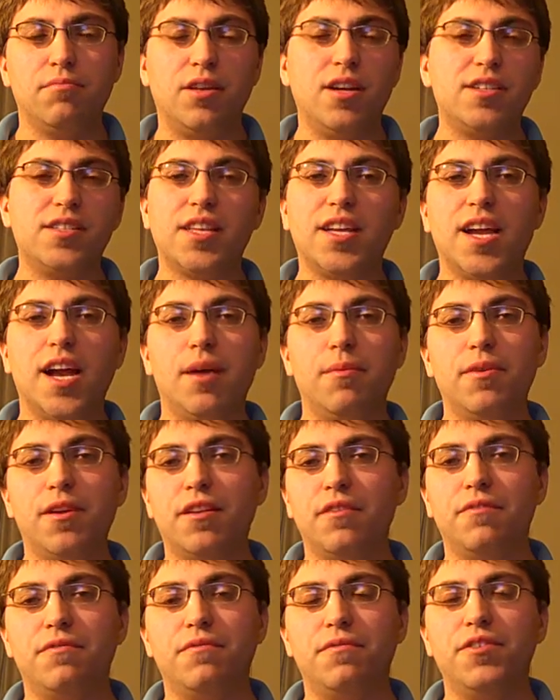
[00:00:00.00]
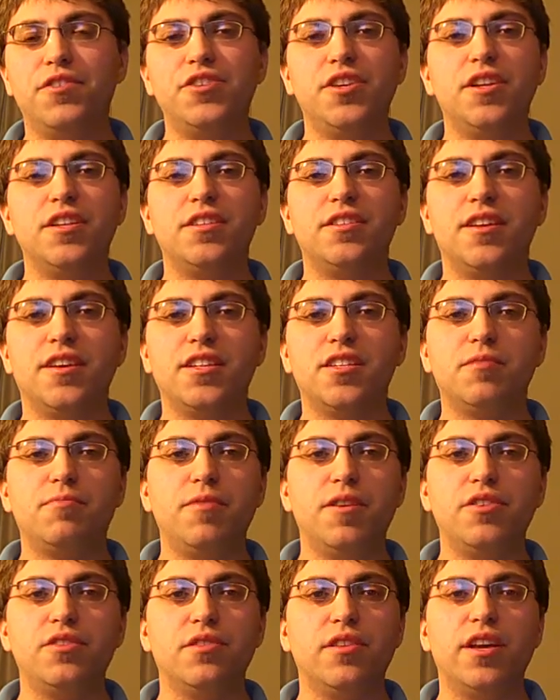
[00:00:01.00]
Plus, they got rid of Vegeta's death
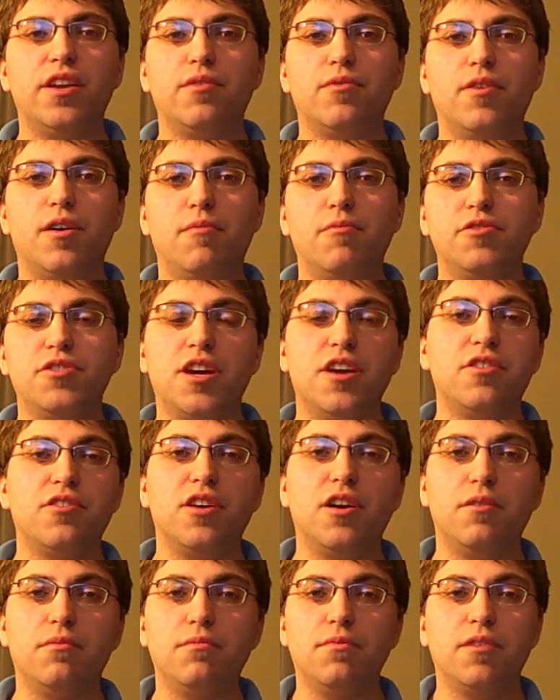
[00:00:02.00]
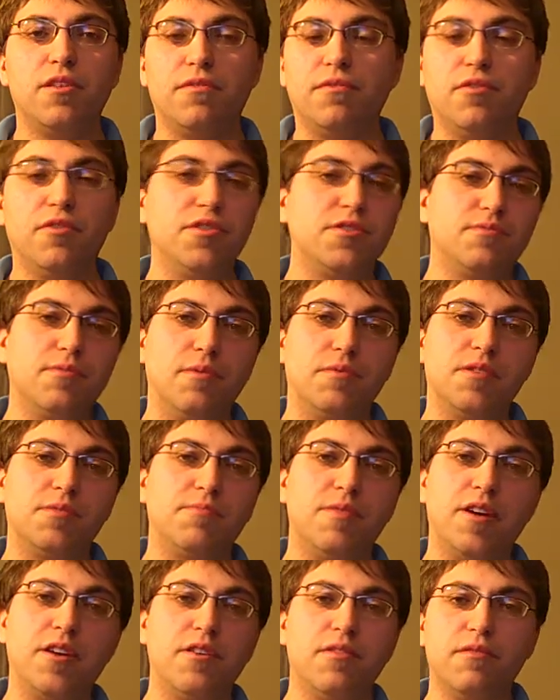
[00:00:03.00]
speech later on, which I thought the first one
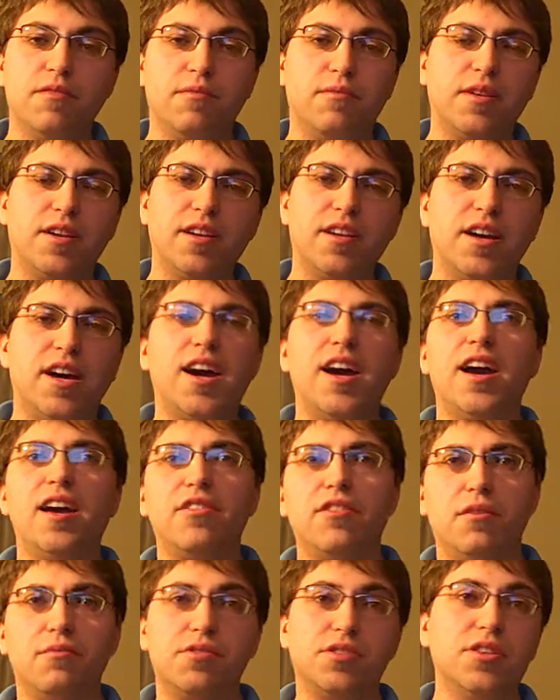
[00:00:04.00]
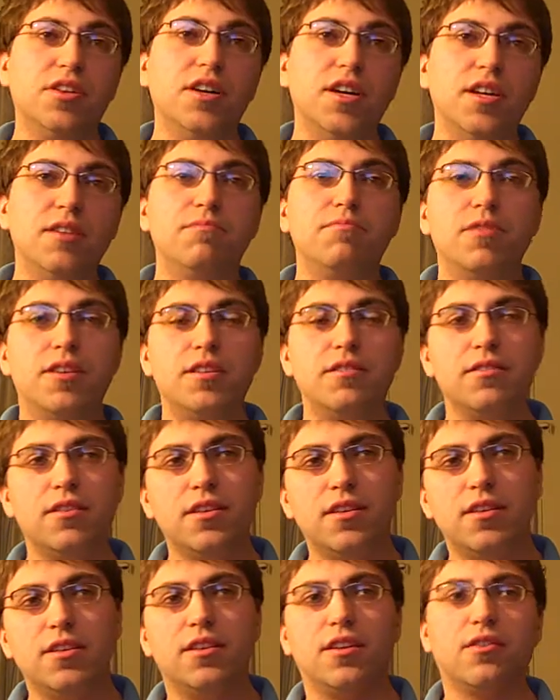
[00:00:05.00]
was better. The one in Kai I thought was good,
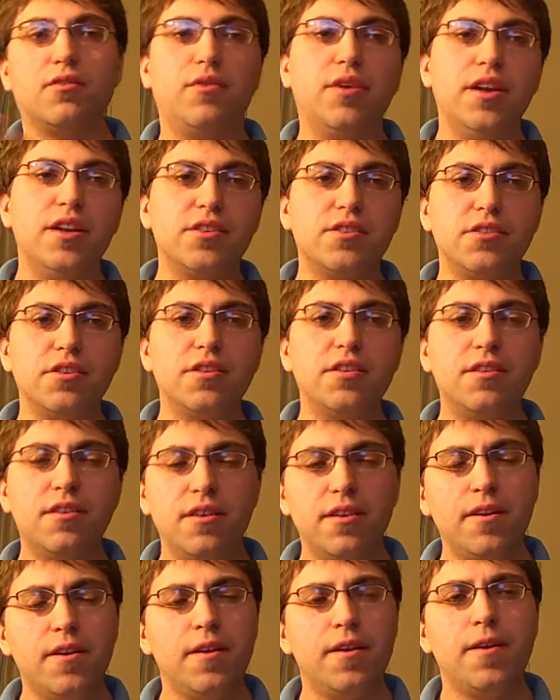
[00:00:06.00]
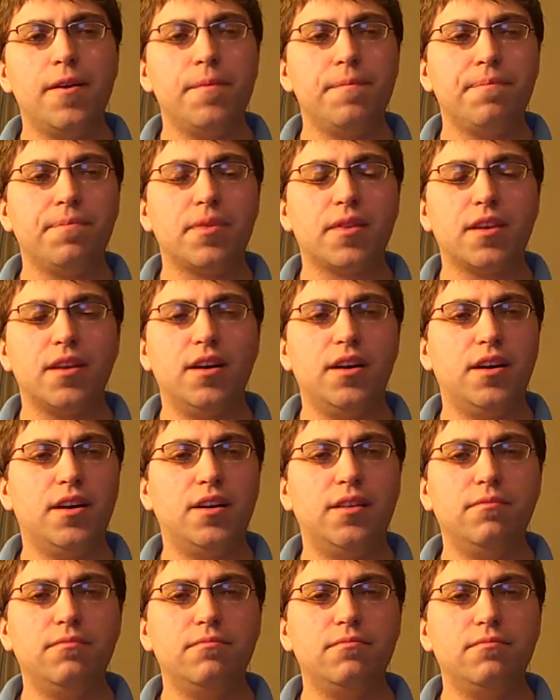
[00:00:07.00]
but not quite as good.
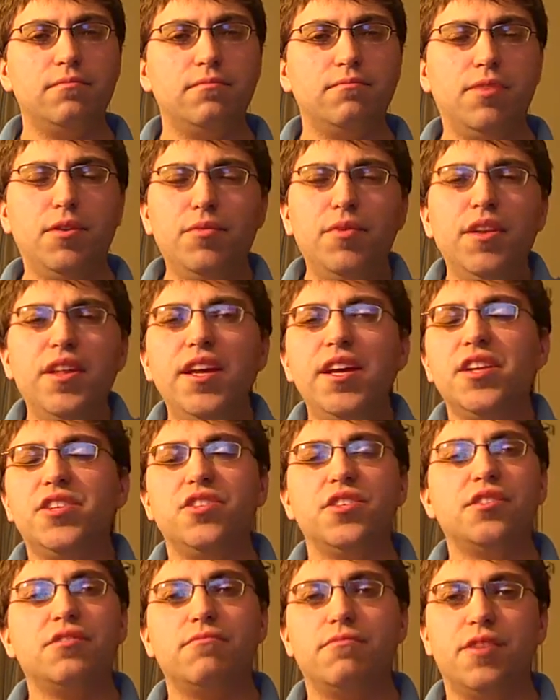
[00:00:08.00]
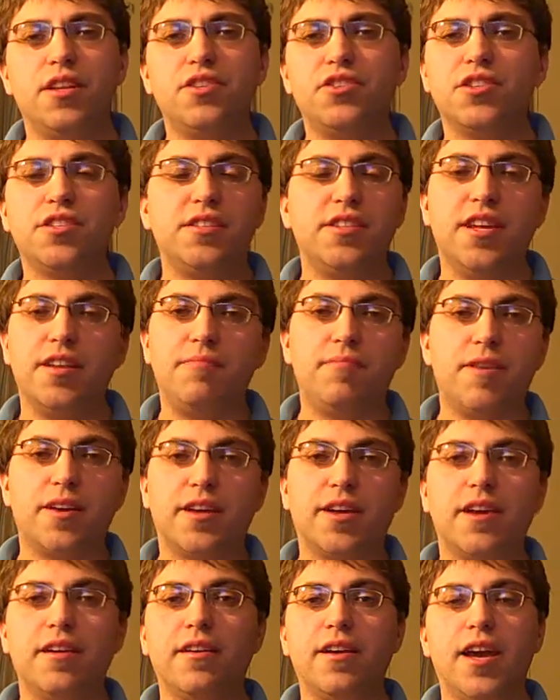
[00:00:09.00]
Um, but really, it's just it's just
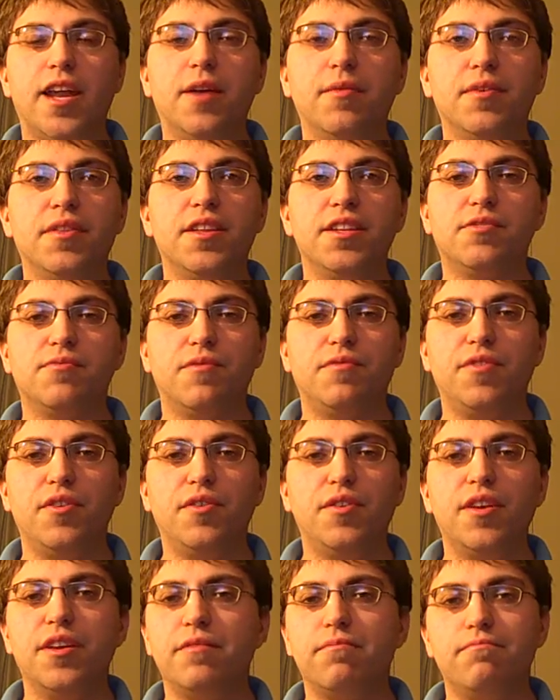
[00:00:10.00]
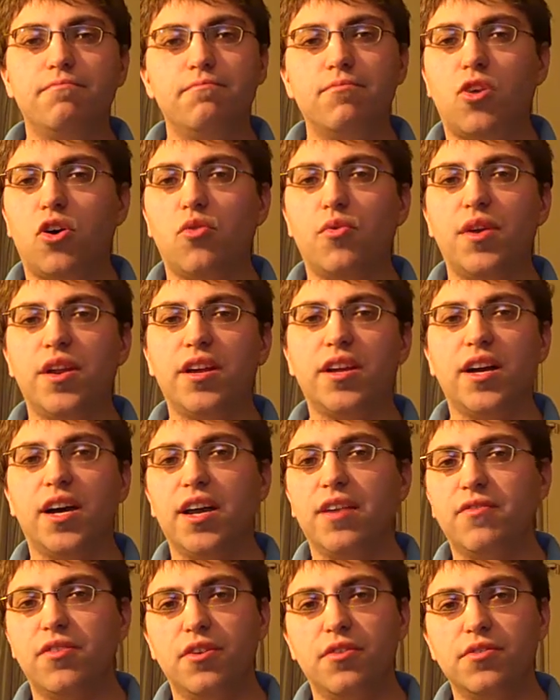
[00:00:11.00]
nitpicking. Anyone that's reviewed it already
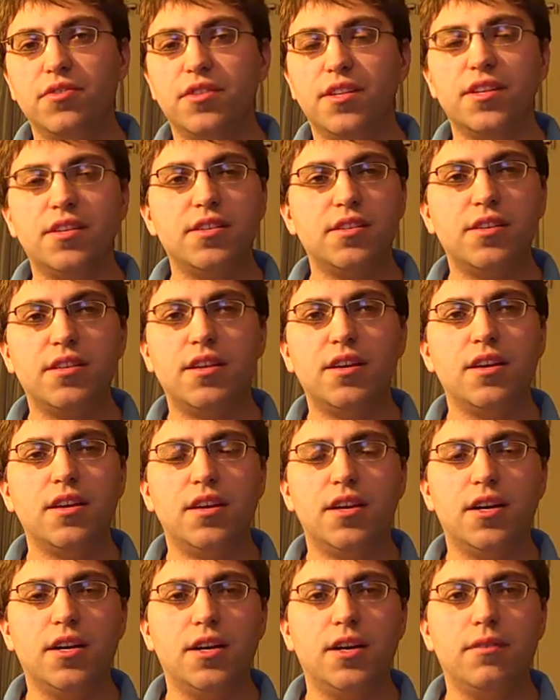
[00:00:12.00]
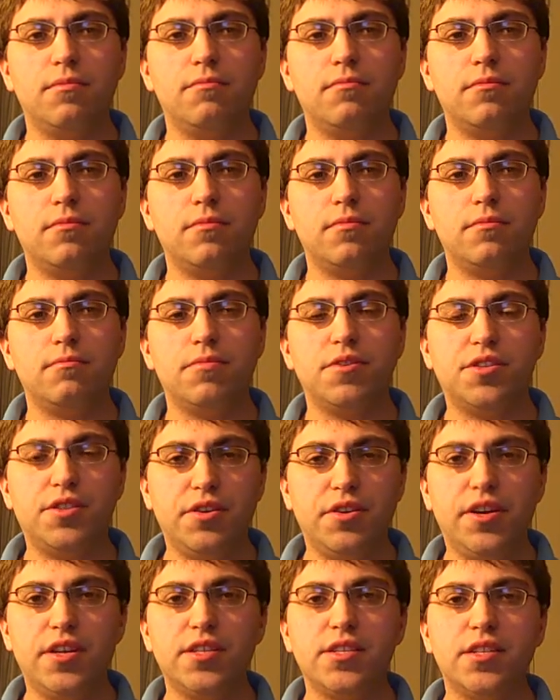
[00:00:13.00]
kind of knows this. Um, but
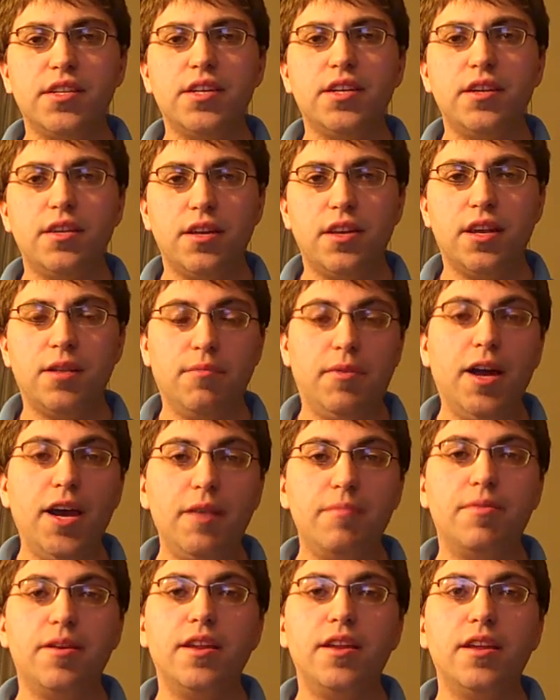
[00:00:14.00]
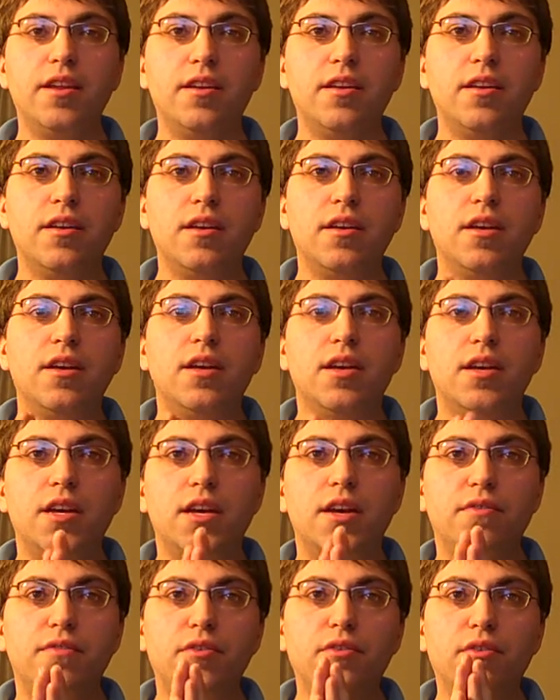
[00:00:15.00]
seriously, in my opinion,
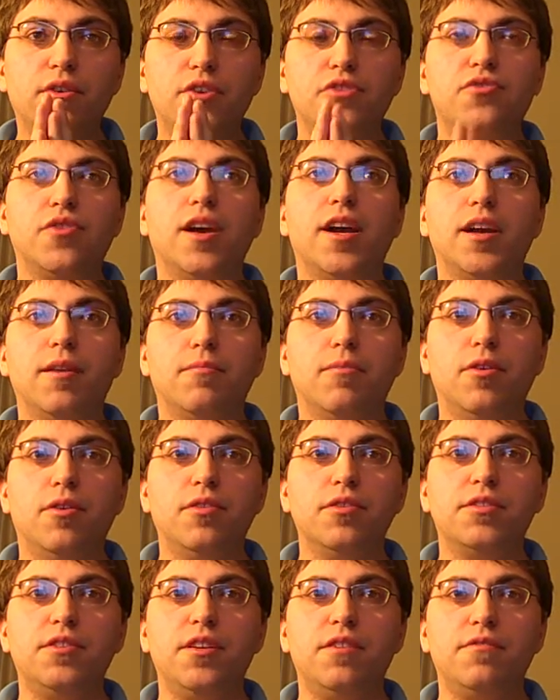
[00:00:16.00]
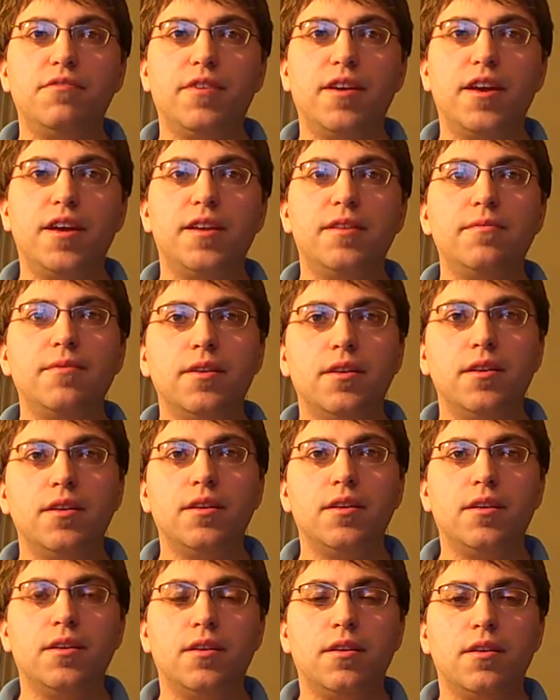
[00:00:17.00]
if you're a Dragon Ball Z fan,
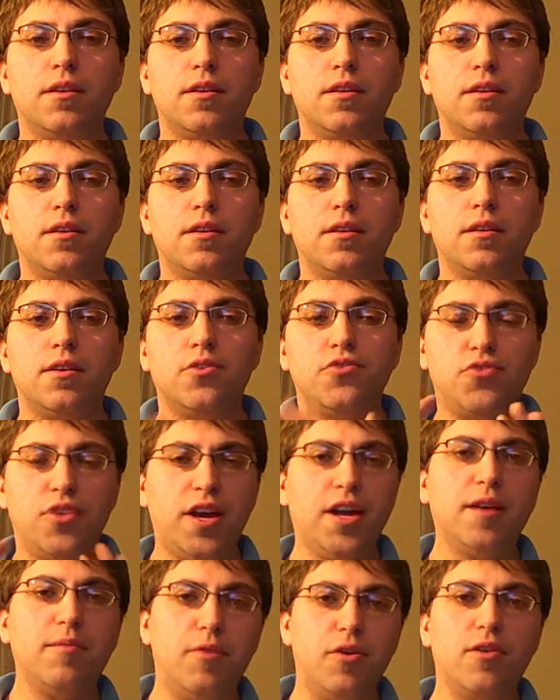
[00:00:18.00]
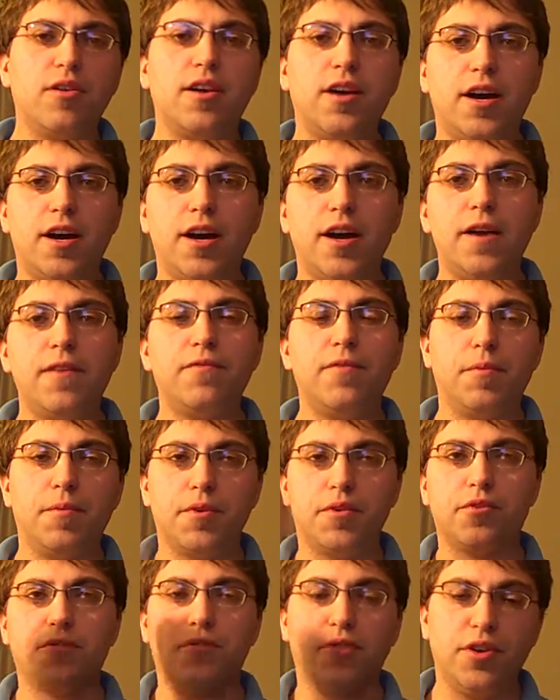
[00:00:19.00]
Dragon Ball Kai, from
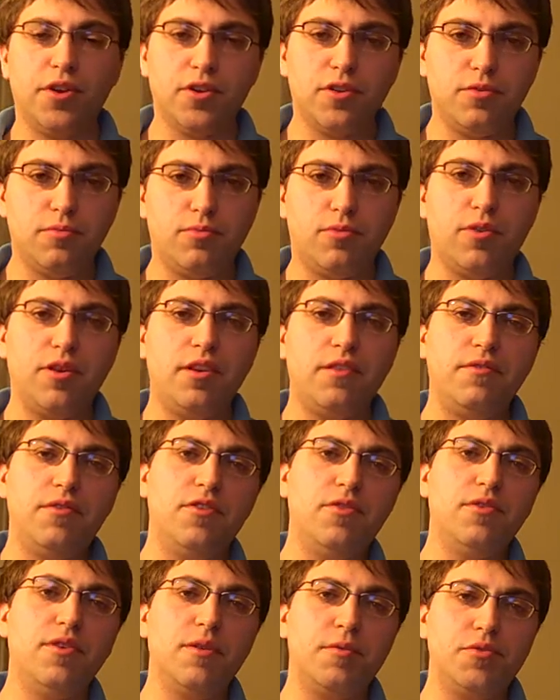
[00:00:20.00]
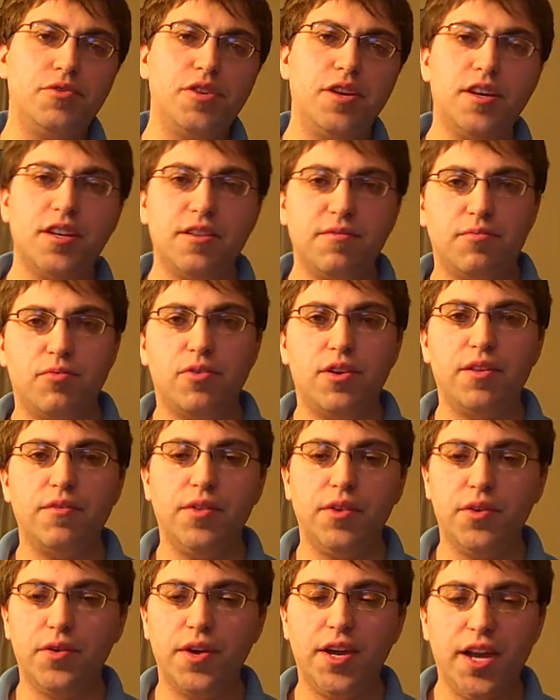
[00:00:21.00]
a critical point of view, an objective point
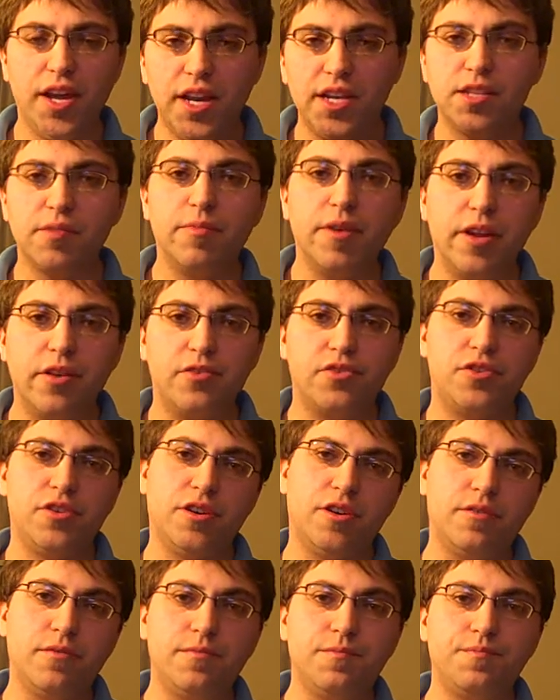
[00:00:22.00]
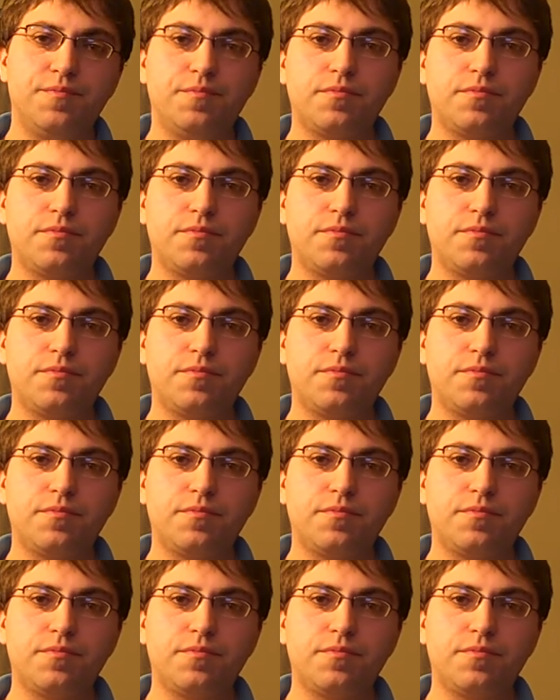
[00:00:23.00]
of view, it is a better show.